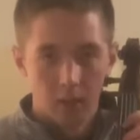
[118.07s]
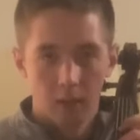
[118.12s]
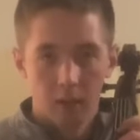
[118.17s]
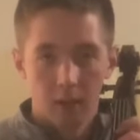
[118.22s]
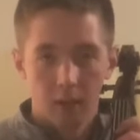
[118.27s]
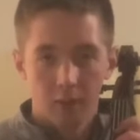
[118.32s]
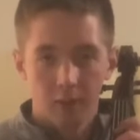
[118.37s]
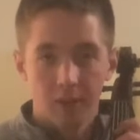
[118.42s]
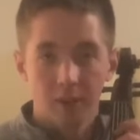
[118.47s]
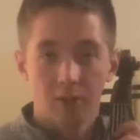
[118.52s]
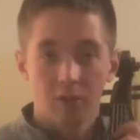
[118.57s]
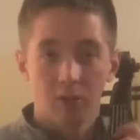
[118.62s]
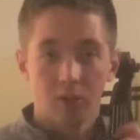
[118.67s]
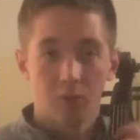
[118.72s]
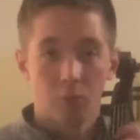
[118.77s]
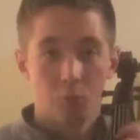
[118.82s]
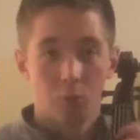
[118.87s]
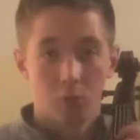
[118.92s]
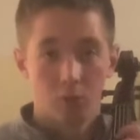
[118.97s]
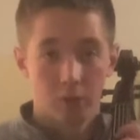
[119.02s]
This
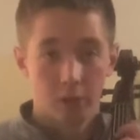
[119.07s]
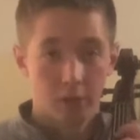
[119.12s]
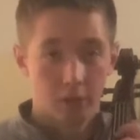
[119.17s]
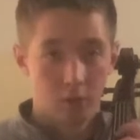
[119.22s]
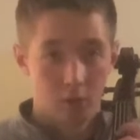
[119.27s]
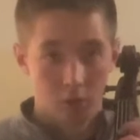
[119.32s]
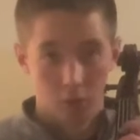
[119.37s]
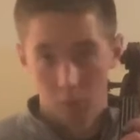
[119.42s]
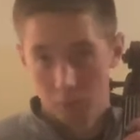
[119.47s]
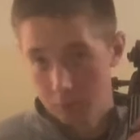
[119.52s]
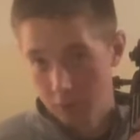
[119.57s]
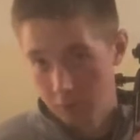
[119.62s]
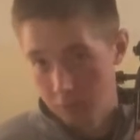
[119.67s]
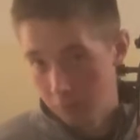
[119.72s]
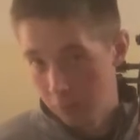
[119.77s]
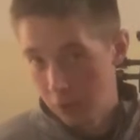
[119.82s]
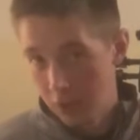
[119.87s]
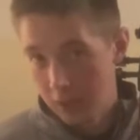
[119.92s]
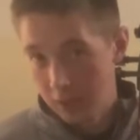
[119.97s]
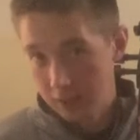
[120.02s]
will take a little bit of
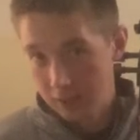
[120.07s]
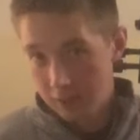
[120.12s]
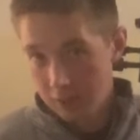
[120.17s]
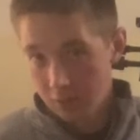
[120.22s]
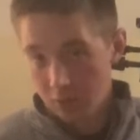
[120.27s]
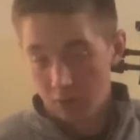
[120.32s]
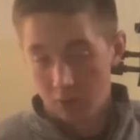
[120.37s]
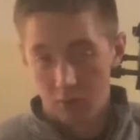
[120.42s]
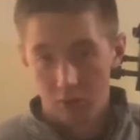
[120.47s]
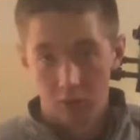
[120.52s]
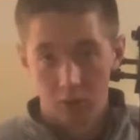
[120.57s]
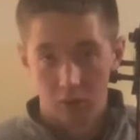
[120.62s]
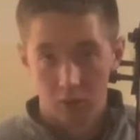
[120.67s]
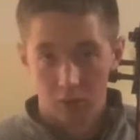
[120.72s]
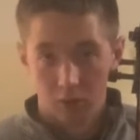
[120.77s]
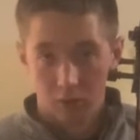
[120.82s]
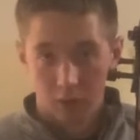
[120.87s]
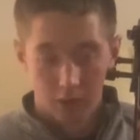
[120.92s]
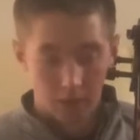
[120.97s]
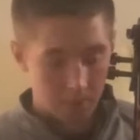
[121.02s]
practice to
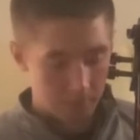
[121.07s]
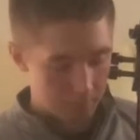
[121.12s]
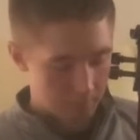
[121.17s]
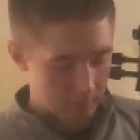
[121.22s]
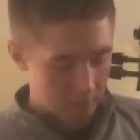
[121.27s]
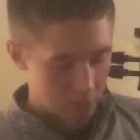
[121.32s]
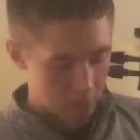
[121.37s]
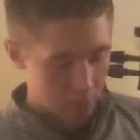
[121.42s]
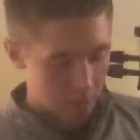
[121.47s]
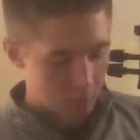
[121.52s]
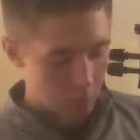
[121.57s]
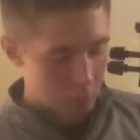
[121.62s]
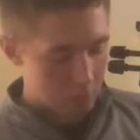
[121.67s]
fully